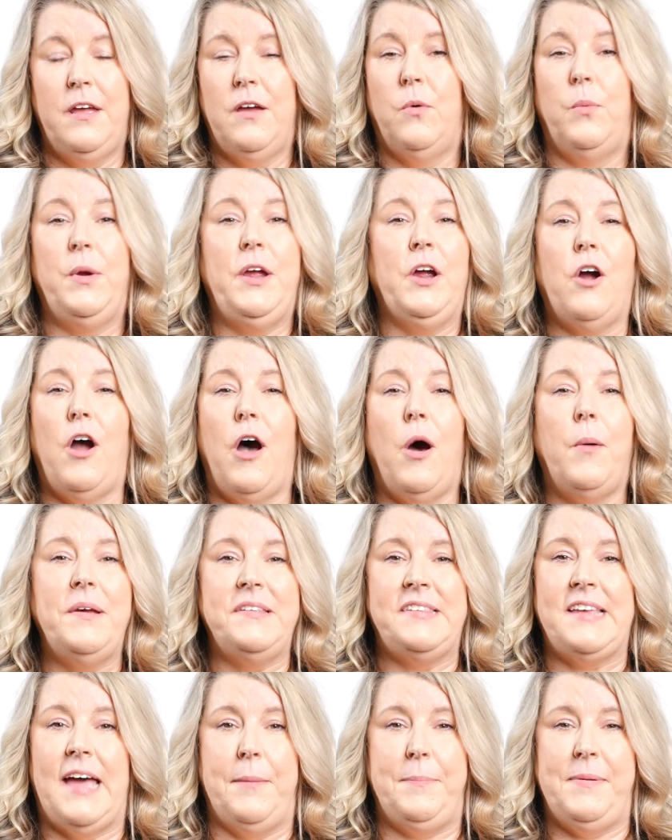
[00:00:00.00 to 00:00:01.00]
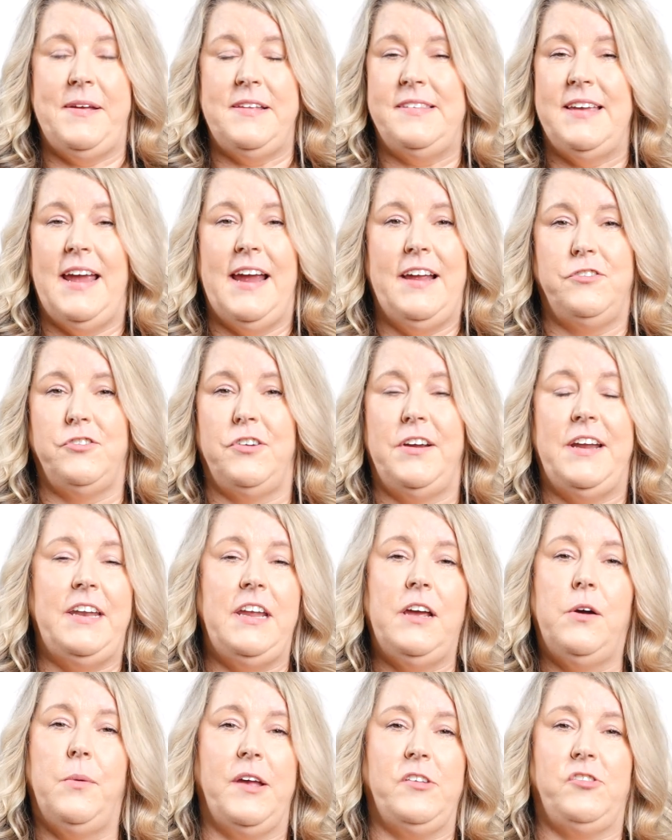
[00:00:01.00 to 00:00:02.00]
We are always happy to answer
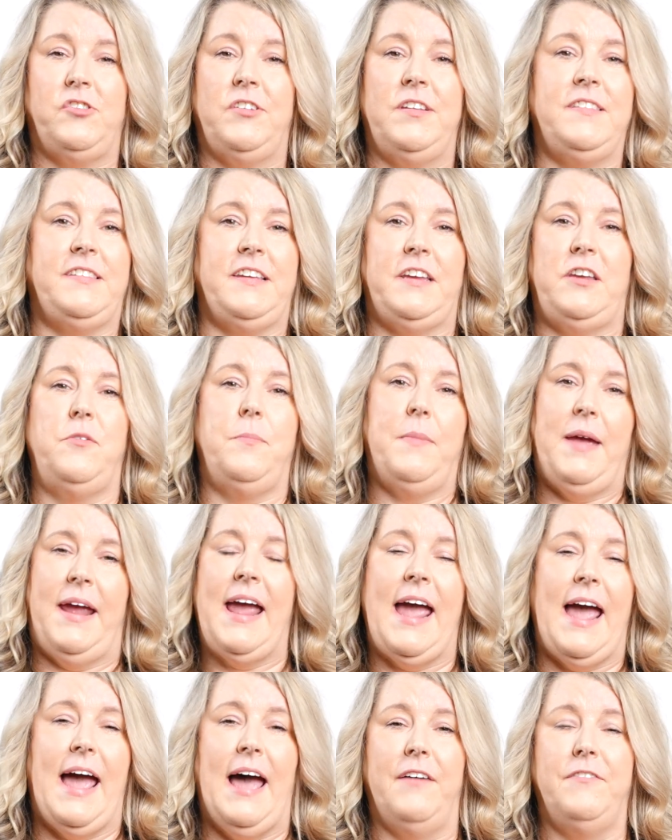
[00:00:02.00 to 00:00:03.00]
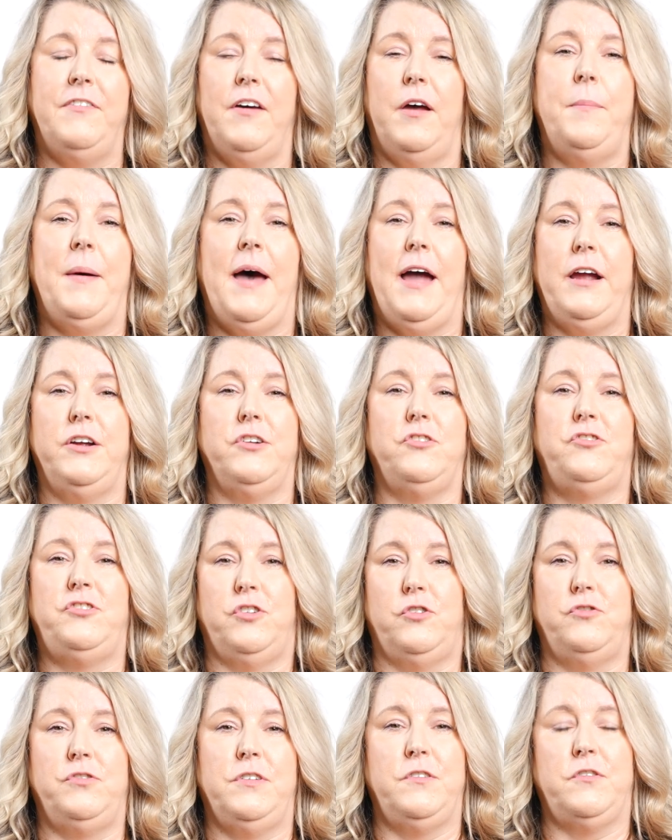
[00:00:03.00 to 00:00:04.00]
any questions that you may have about your
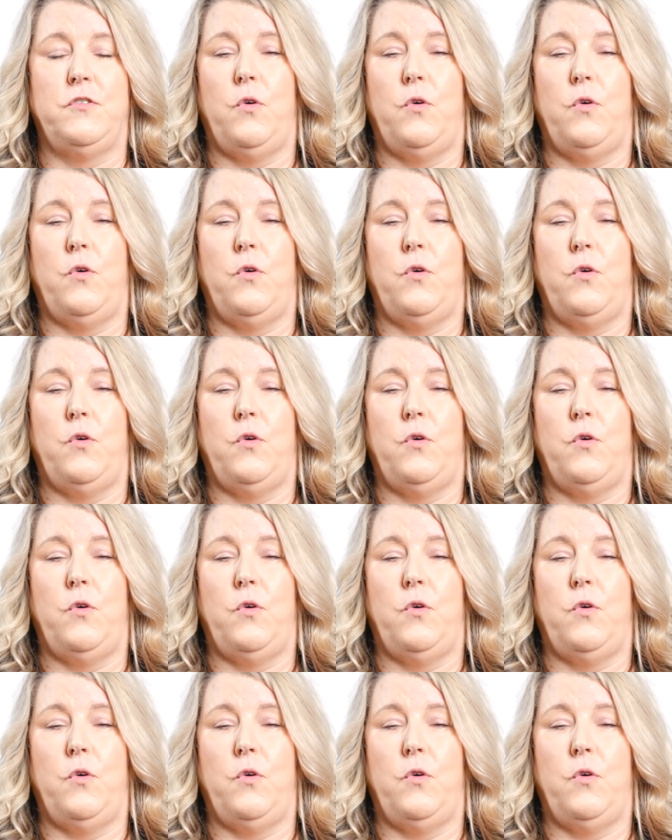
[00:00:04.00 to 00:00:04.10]
children's